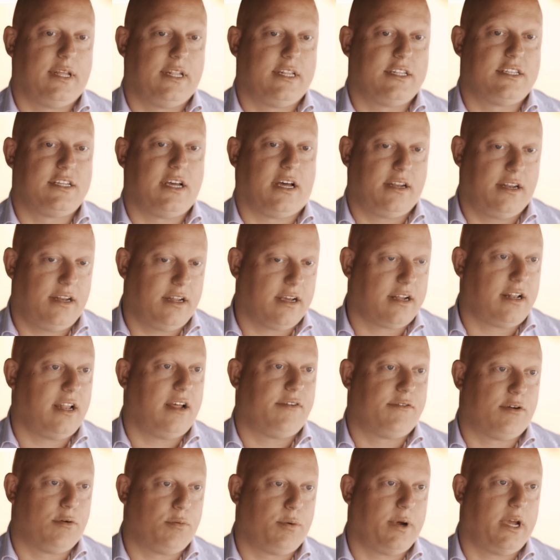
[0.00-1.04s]
done in a
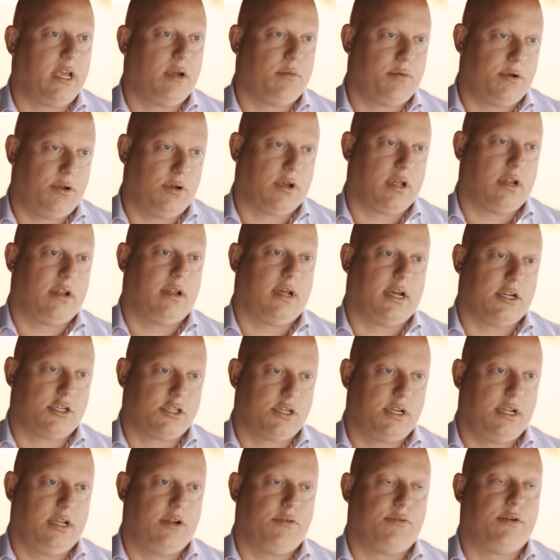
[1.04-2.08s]
clever way where you can
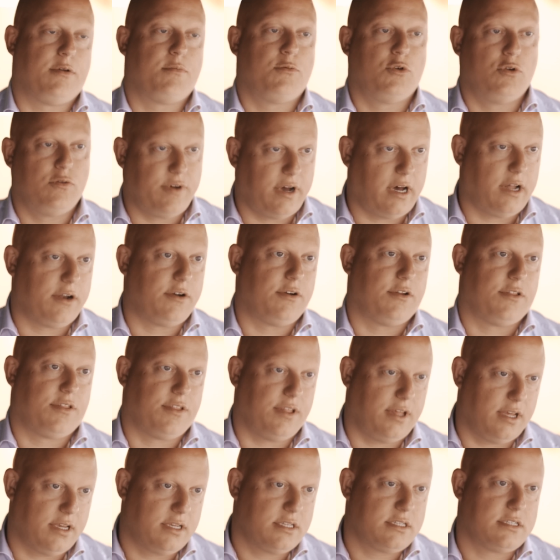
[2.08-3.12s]
actually remove other
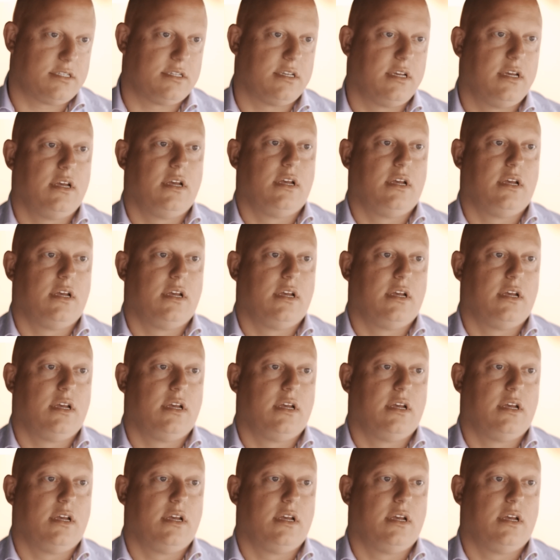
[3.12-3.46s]
things.